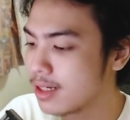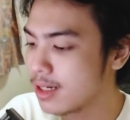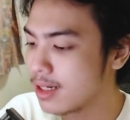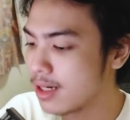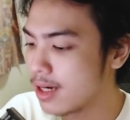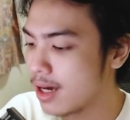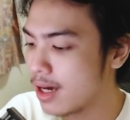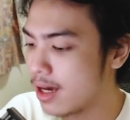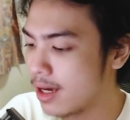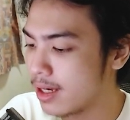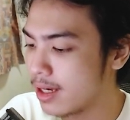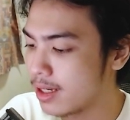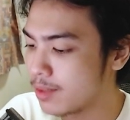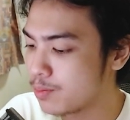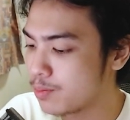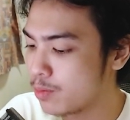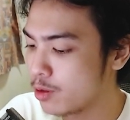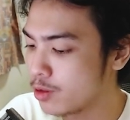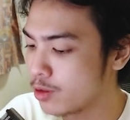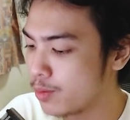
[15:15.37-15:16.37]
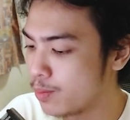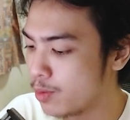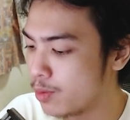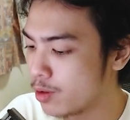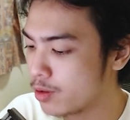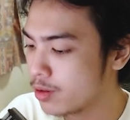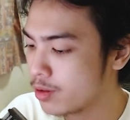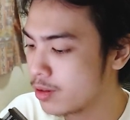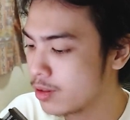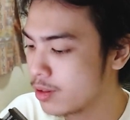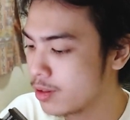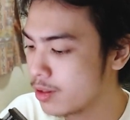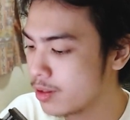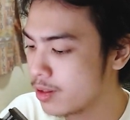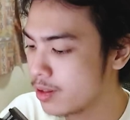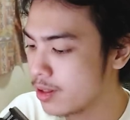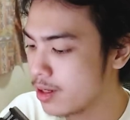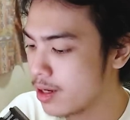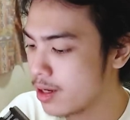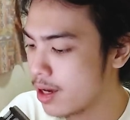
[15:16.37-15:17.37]
I pull the book.
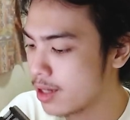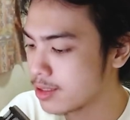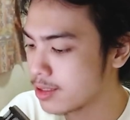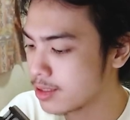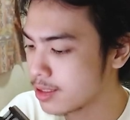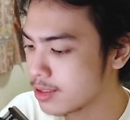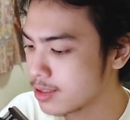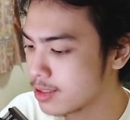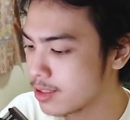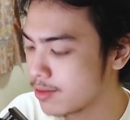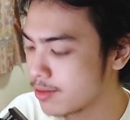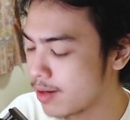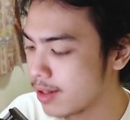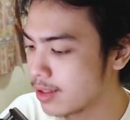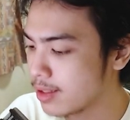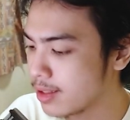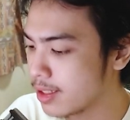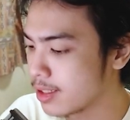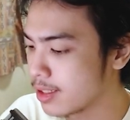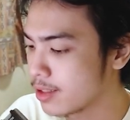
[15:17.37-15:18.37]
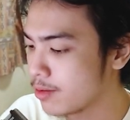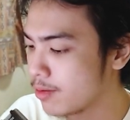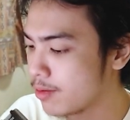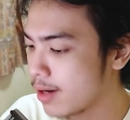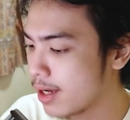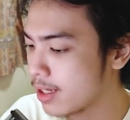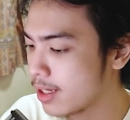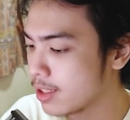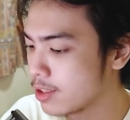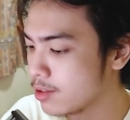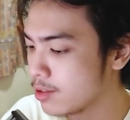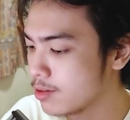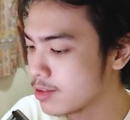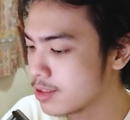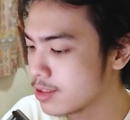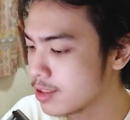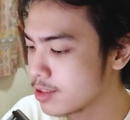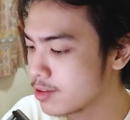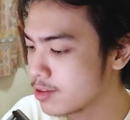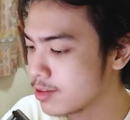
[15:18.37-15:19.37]
As you can see right here, what I can do is
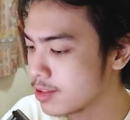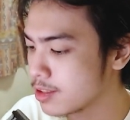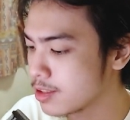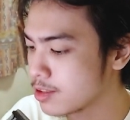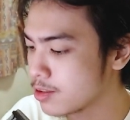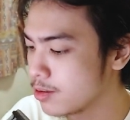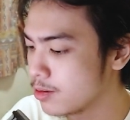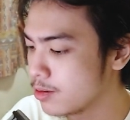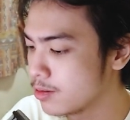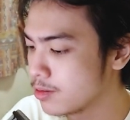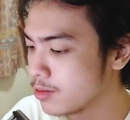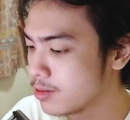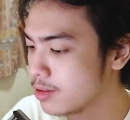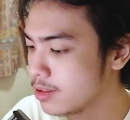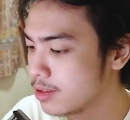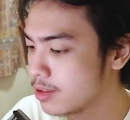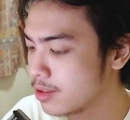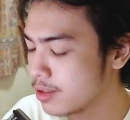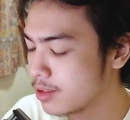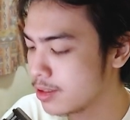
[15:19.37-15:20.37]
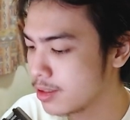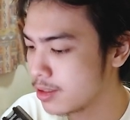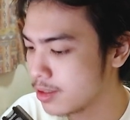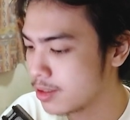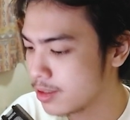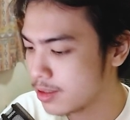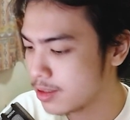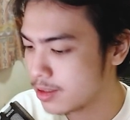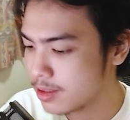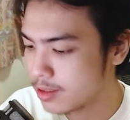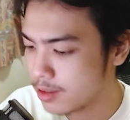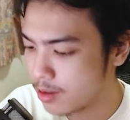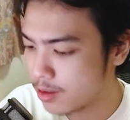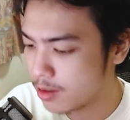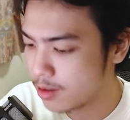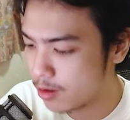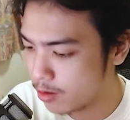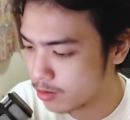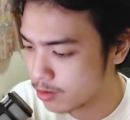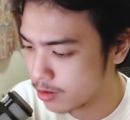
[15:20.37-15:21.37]
literally just hold
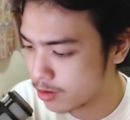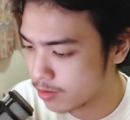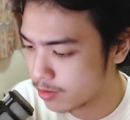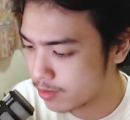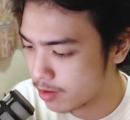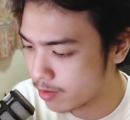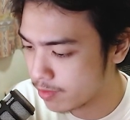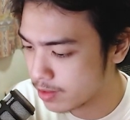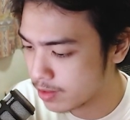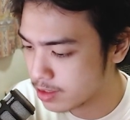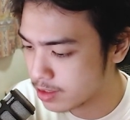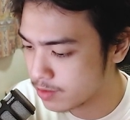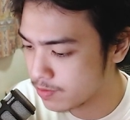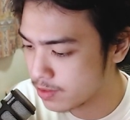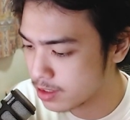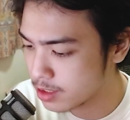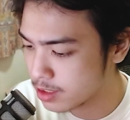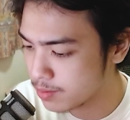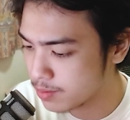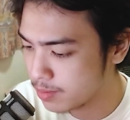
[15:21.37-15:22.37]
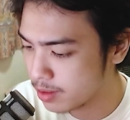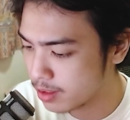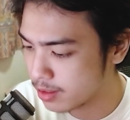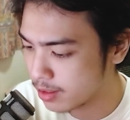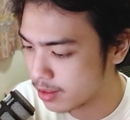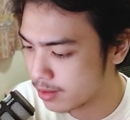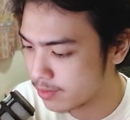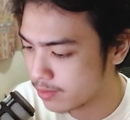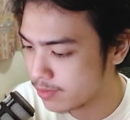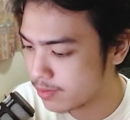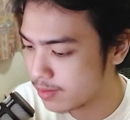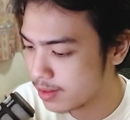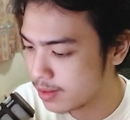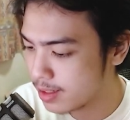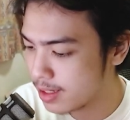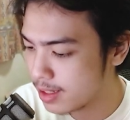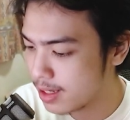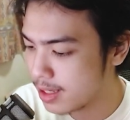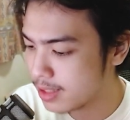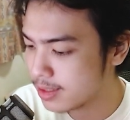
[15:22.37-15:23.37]
over if it's visible enough
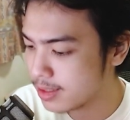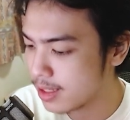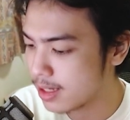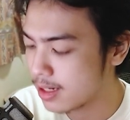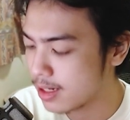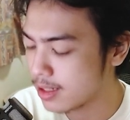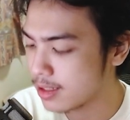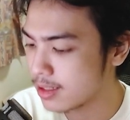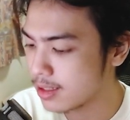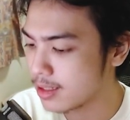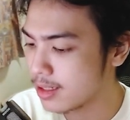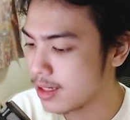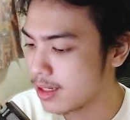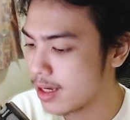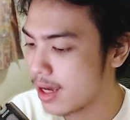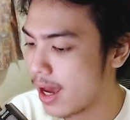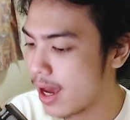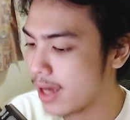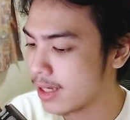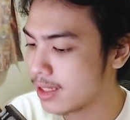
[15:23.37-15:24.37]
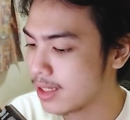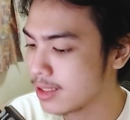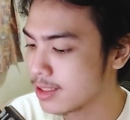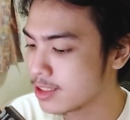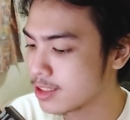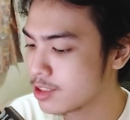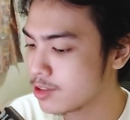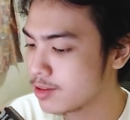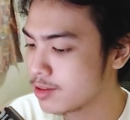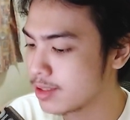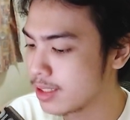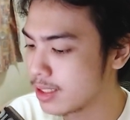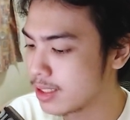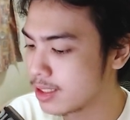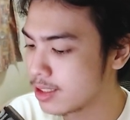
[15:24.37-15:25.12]
that I can literally